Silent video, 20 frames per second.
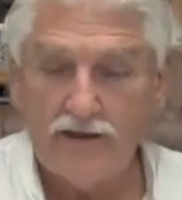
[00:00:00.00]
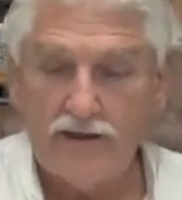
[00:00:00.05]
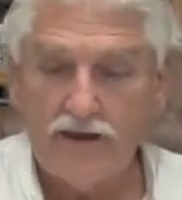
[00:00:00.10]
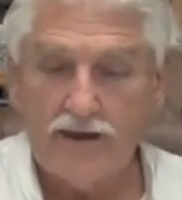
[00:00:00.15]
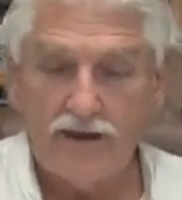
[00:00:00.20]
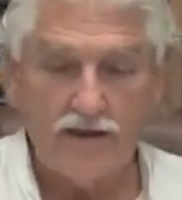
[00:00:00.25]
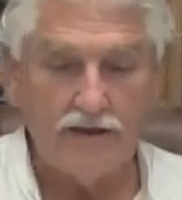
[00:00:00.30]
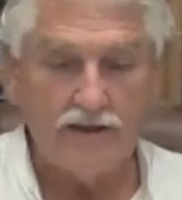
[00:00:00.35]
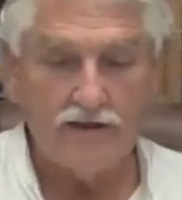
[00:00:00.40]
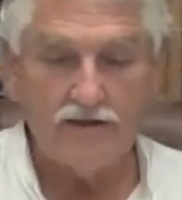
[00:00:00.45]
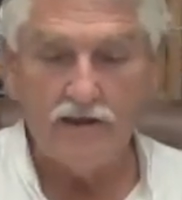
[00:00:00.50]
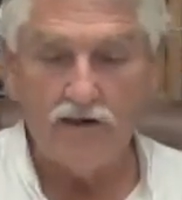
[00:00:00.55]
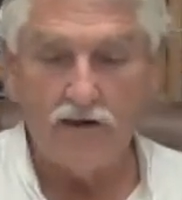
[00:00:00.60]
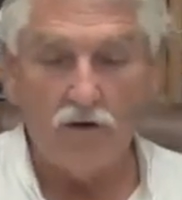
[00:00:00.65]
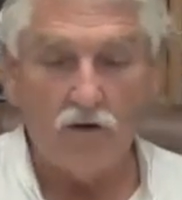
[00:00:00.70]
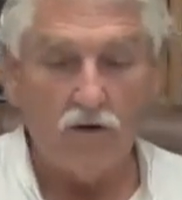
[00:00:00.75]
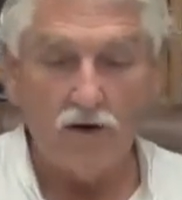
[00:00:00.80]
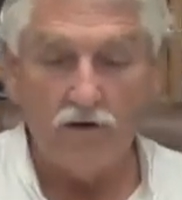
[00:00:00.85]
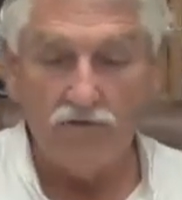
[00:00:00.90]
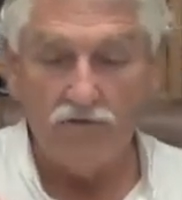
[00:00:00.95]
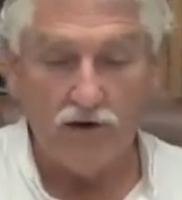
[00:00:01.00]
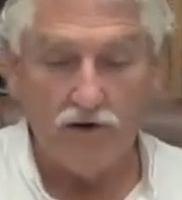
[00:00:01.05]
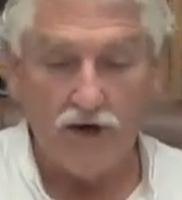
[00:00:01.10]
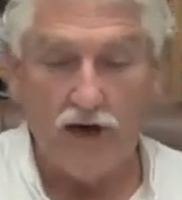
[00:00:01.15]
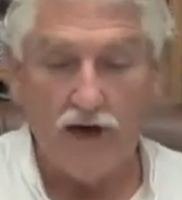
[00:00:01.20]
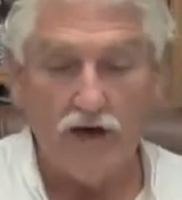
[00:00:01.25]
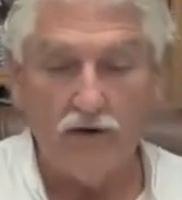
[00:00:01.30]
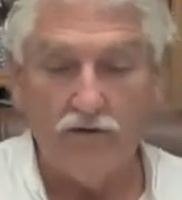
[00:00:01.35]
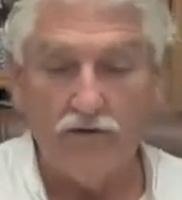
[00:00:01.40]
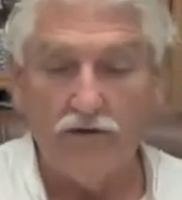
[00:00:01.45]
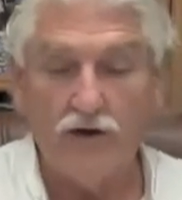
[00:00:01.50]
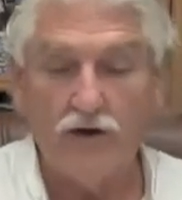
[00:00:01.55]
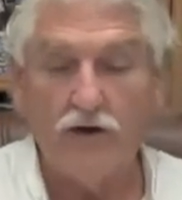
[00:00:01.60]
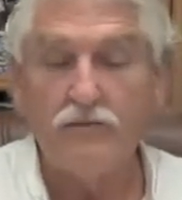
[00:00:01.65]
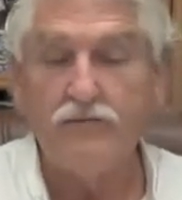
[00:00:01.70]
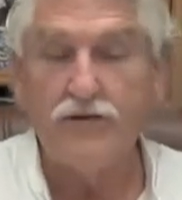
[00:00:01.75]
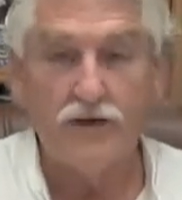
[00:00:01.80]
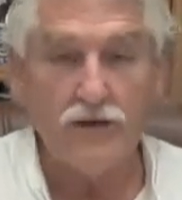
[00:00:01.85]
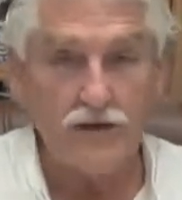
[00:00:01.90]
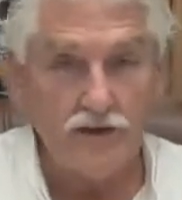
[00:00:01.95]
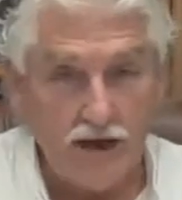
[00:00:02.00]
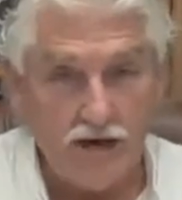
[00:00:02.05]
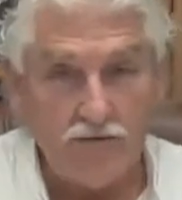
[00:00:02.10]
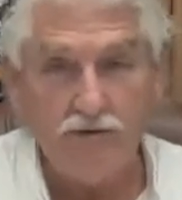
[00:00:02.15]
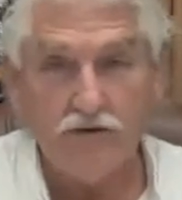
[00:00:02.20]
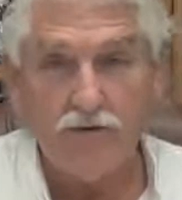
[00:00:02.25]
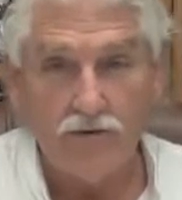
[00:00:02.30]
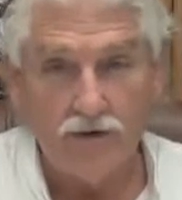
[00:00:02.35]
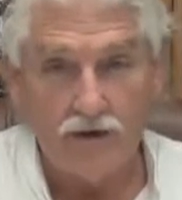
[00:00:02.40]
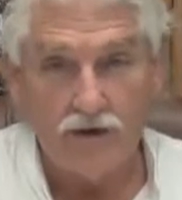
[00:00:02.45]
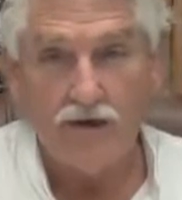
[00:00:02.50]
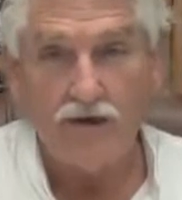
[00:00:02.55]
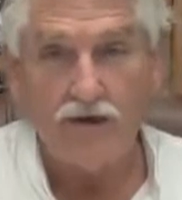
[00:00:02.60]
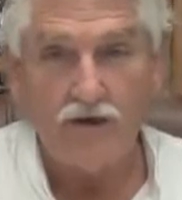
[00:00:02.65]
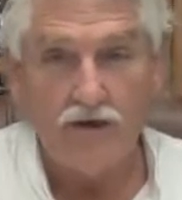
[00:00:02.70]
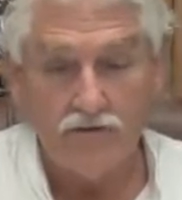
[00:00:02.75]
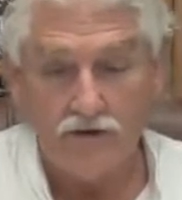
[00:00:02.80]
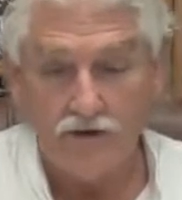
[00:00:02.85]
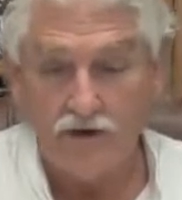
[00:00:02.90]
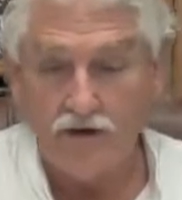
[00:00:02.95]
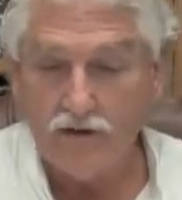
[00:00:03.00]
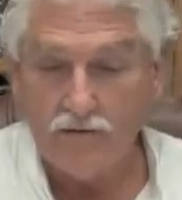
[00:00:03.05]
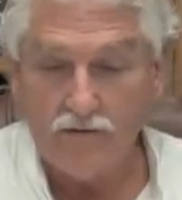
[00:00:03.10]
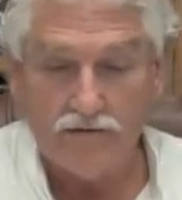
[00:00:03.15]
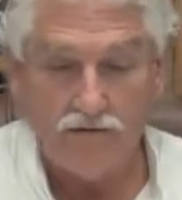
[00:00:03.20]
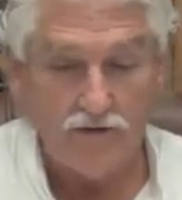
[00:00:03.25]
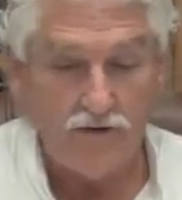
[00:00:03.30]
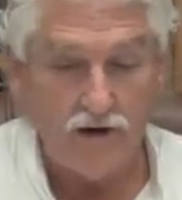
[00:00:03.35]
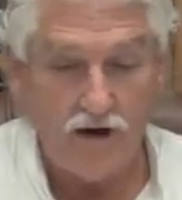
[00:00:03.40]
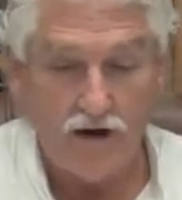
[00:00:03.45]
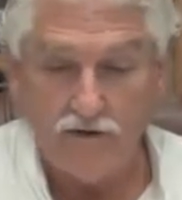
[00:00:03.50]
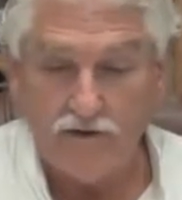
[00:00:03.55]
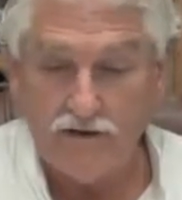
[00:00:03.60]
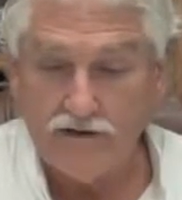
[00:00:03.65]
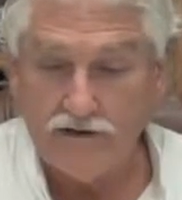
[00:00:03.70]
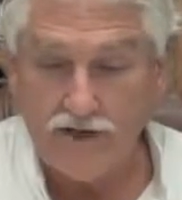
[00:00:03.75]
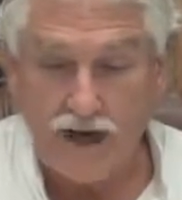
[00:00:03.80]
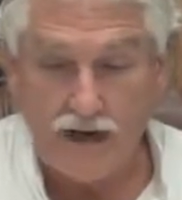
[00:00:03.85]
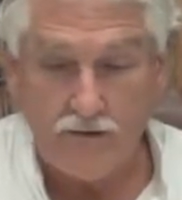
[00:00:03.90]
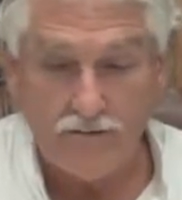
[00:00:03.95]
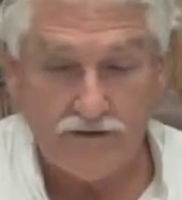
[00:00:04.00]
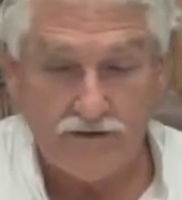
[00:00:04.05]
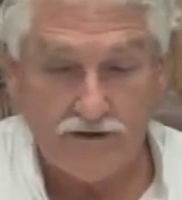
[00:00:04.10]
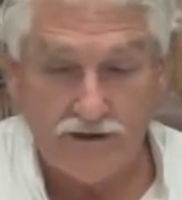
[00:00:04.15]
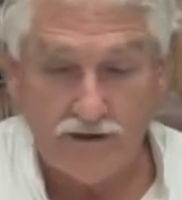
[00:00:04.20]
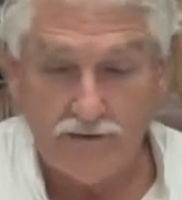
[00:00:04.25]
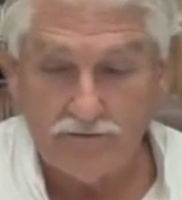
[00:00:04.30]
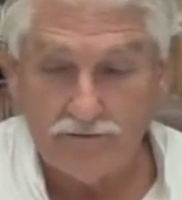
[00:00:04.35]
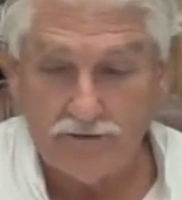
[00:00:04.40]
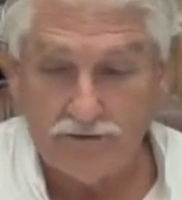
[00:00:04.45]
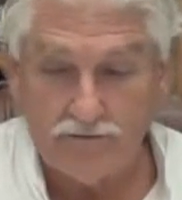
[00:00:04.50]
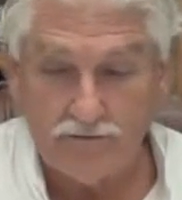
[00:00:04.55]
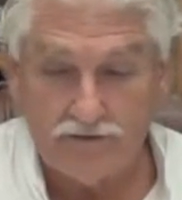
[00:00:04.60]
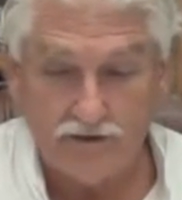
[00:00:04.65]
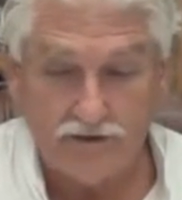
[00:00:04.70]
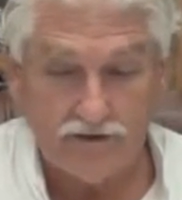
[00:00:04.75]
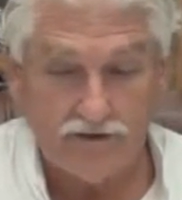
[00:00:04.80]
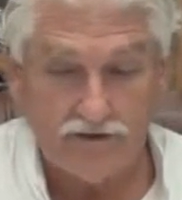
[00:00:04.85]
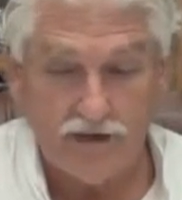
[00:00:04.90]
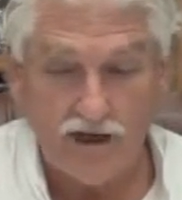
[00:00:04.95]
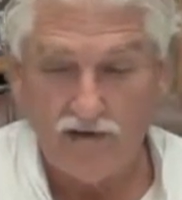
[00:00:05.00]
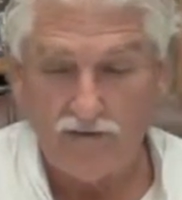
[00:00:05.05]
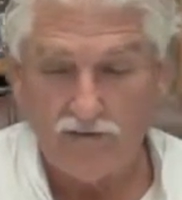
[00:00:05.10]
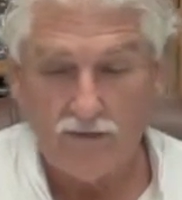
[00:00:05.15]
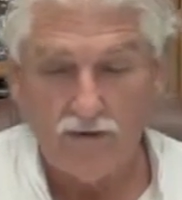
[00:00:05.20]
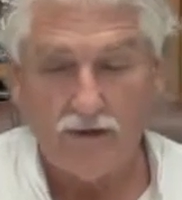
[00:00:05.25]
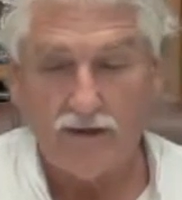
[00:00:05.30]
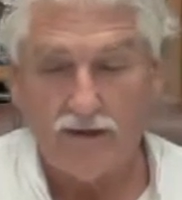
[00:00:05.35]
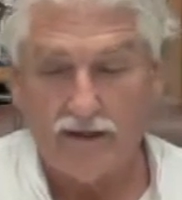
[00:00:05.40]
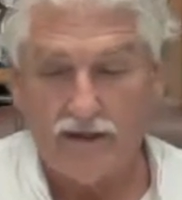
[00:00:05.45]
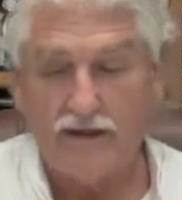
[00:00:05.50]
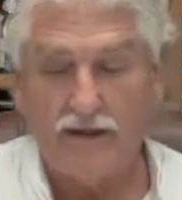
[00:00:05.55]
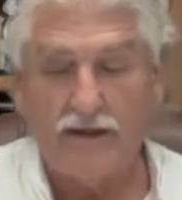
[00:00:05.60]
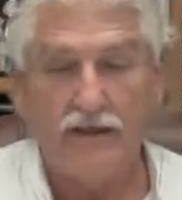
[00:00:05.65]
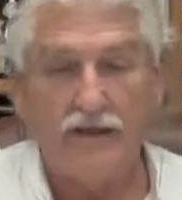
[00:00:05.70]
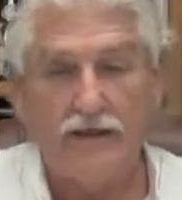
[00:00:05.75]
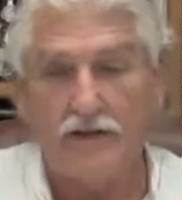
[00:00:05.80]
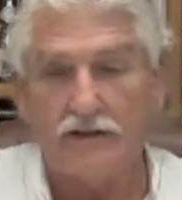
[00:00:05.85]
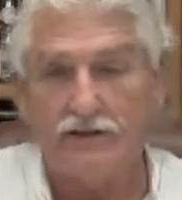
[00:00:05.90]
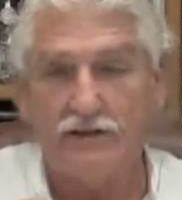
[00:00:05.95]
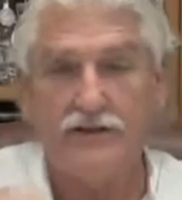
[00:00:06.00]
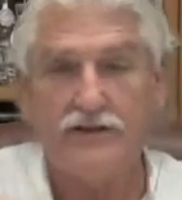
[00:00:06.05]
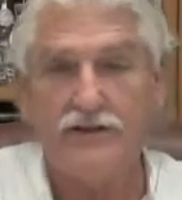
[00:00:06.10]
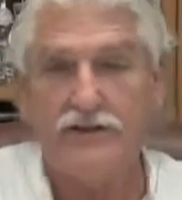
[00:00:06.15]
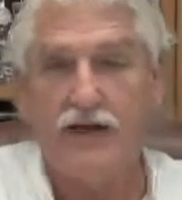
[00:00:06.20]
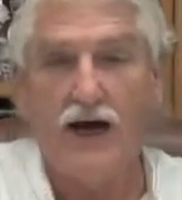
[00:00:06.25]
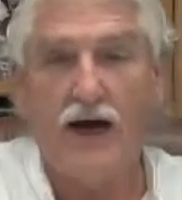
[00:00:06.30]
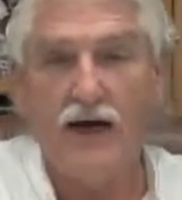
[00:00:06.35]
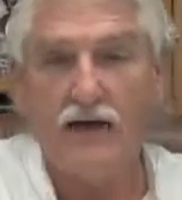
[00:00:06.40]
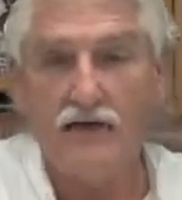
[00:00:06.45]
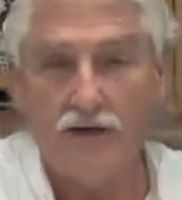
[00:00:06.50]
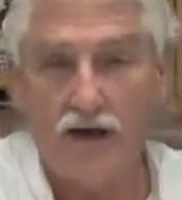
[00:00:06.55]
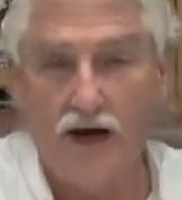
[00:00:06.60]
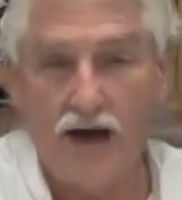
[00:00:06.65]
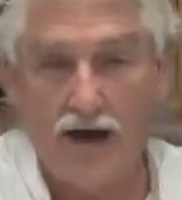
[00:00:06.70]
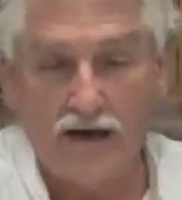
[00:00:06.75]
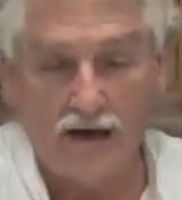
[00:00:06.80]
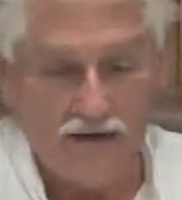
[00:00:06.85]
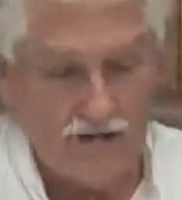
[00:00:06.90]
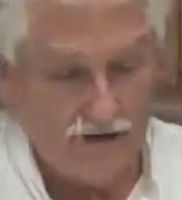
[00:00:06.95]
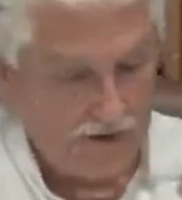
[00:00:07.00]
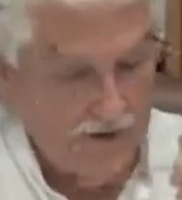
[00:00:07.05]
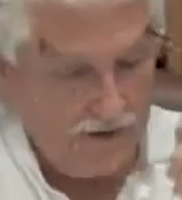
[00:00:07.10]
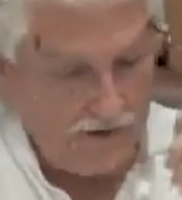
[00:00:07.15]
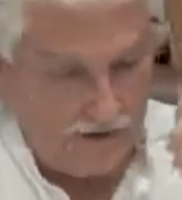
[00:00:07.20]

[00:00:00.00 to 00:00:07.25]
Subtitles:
And or if you're not on the herbs, you definitely want to get on the herbs with all these type of symptoms and start really getting into the GI tract.